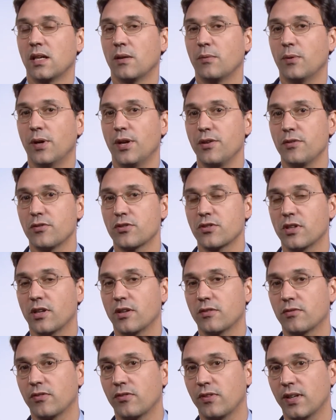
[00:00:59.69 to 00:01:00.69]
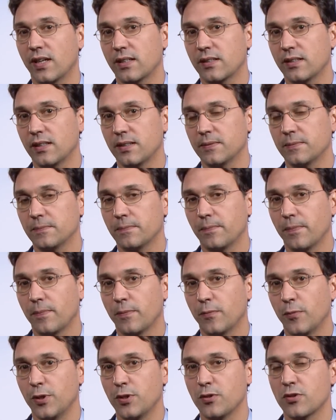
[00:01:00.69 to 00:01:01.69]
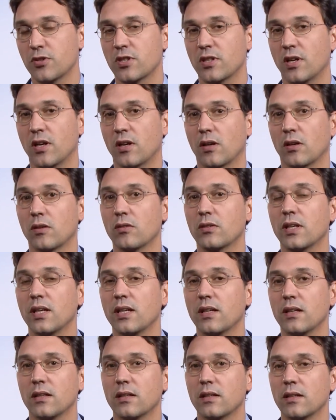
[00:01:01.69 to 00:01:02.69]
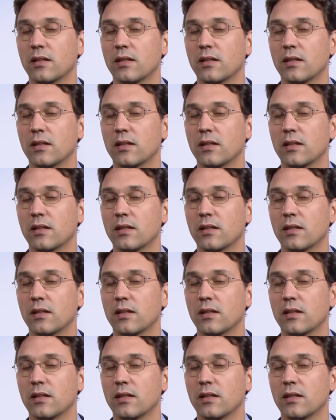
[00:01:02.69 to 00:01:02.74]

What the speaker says: when you start reflecting, when you start looking